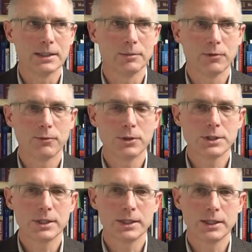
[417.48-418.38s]

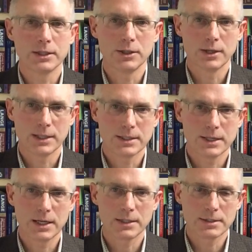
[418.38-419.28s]
Unfortunately, in the United
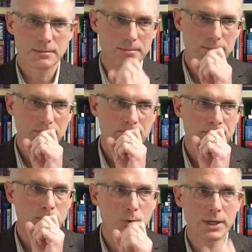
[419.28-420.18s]
States,
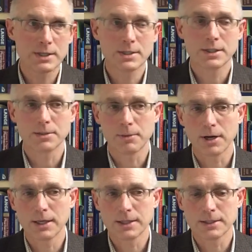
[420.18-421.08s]
1 in 6
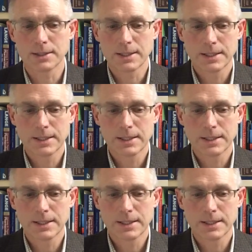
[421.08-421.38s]
Americans